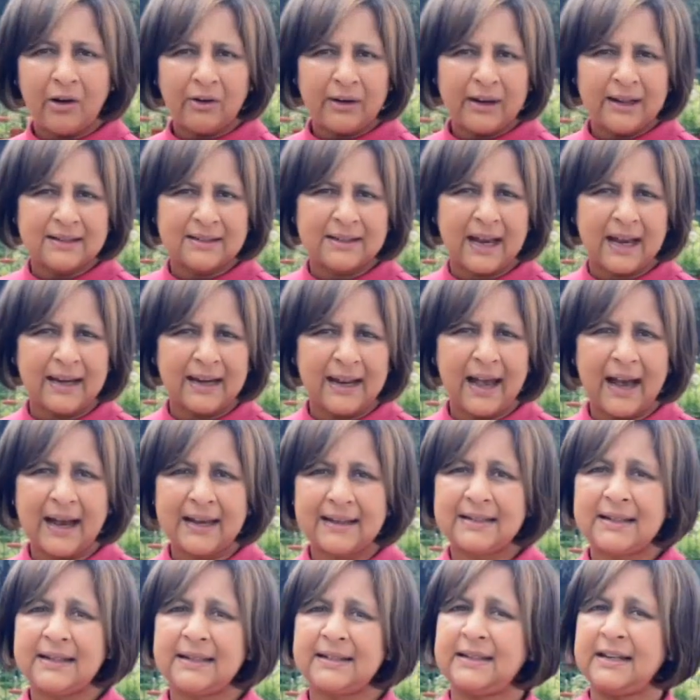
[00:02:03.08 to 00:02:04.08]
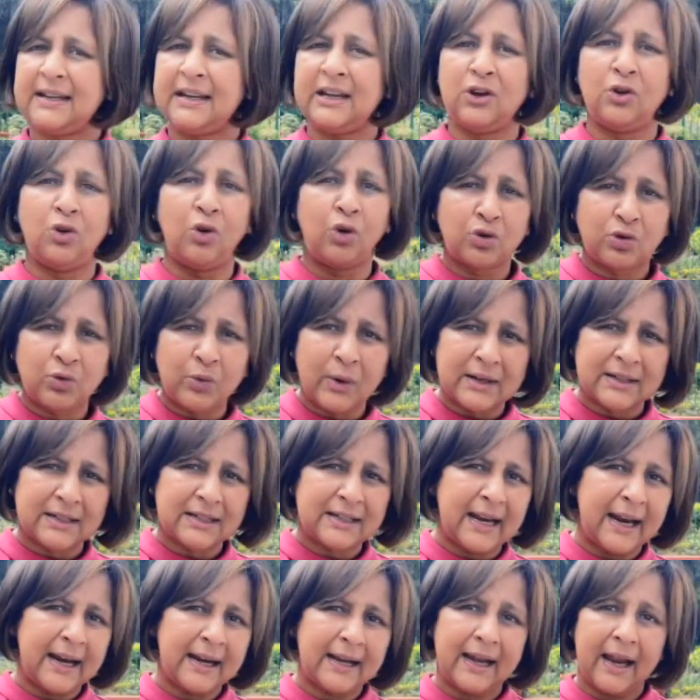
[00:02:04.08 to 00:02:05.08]
inside AICC, go to a
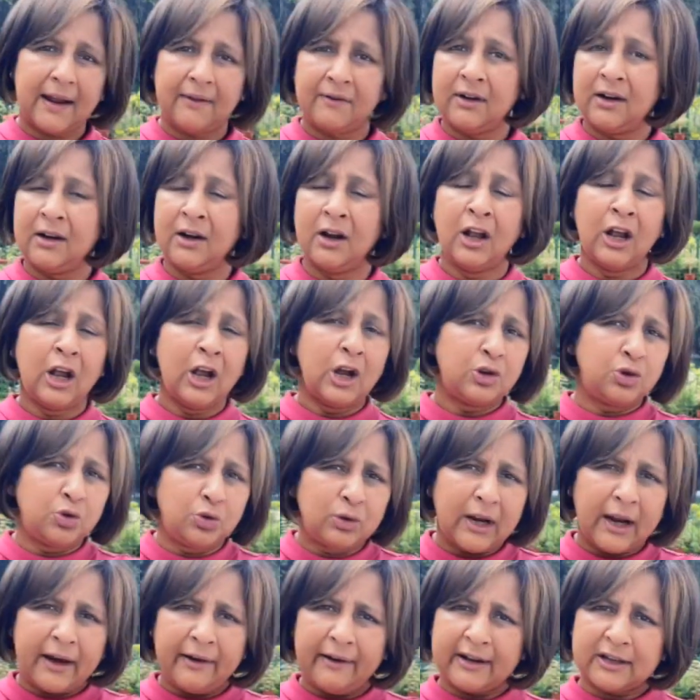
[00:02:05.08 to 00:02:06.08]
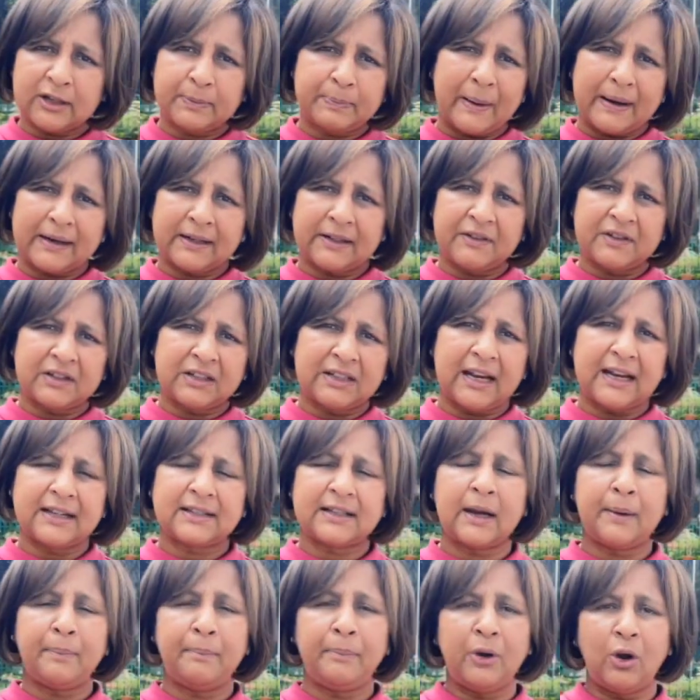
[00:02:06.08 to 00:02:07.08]
state level, to their respective states
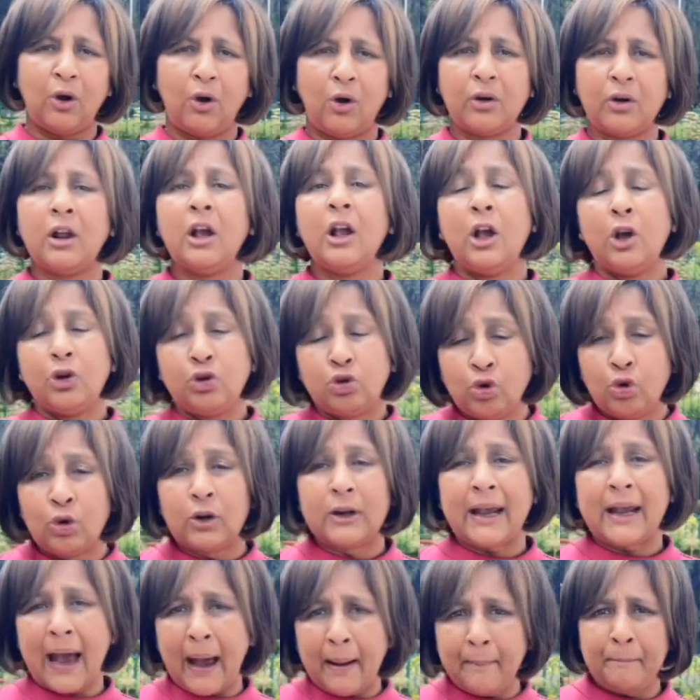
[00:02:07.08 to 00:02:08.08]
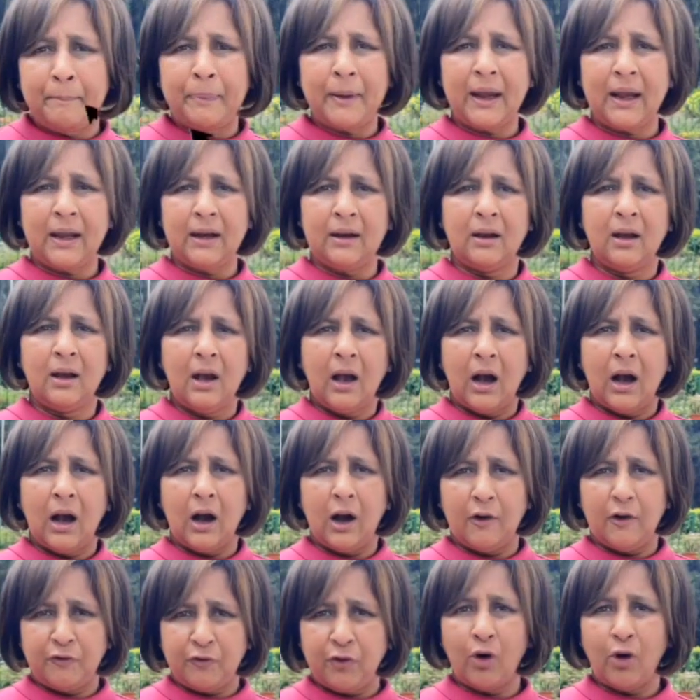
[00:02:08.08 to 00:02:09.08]
and beyond, to campaign
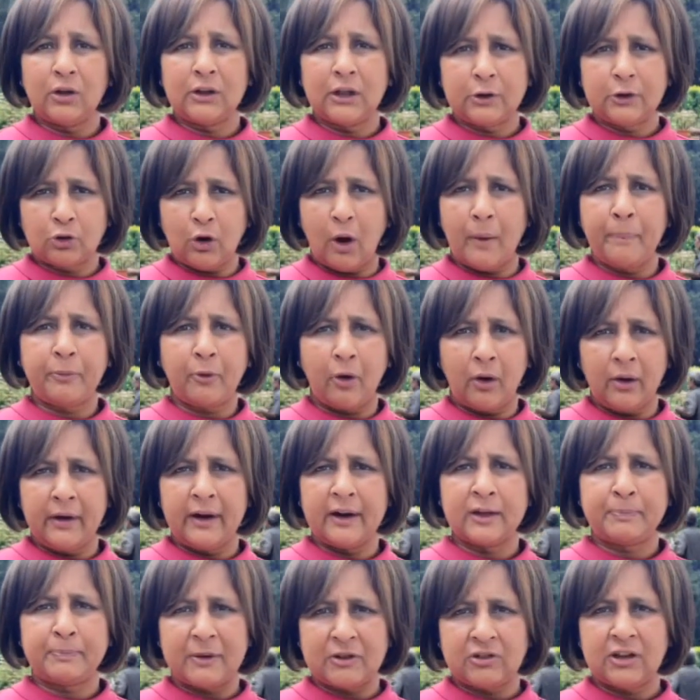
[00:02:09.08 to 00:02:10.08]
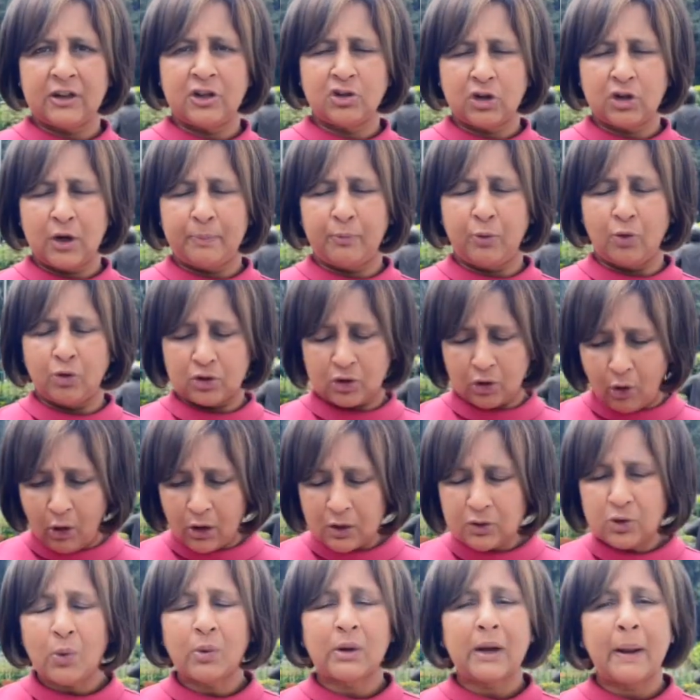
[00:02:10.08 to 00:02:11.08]
for the top Congress presidential post.
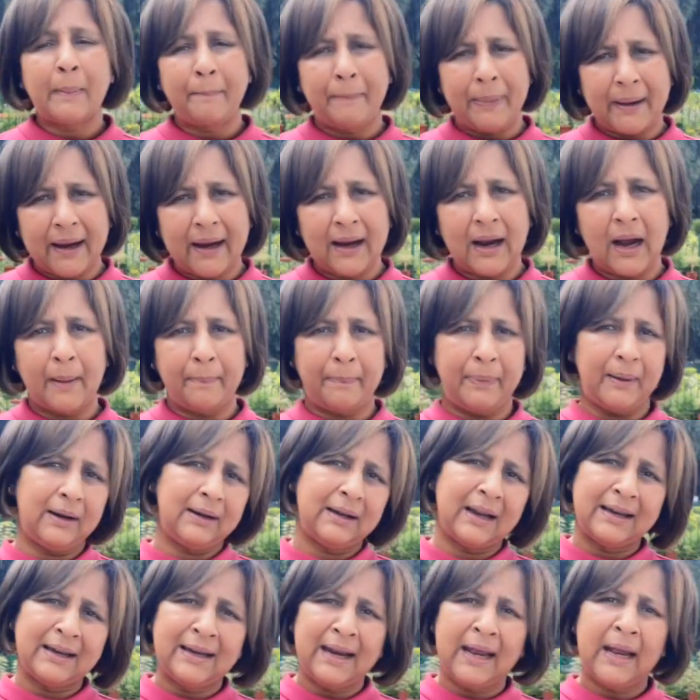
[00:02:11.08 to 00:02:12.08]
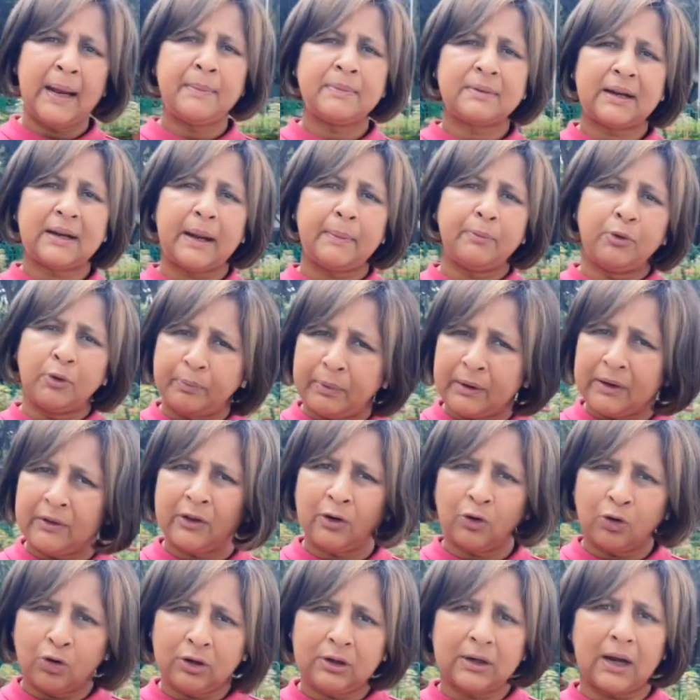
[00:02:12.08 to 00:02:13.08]
Also, what I'm picking up is that names like Bhupinder
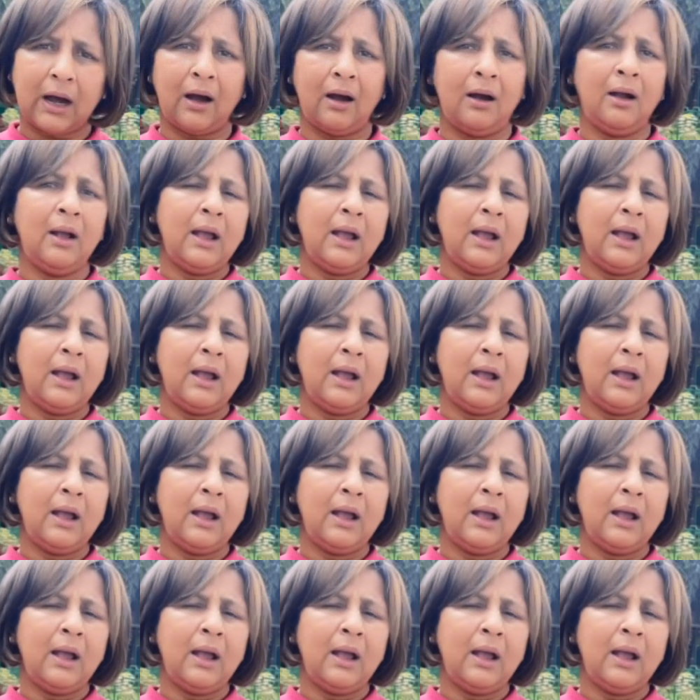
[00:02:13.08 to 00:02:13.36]
Hudda,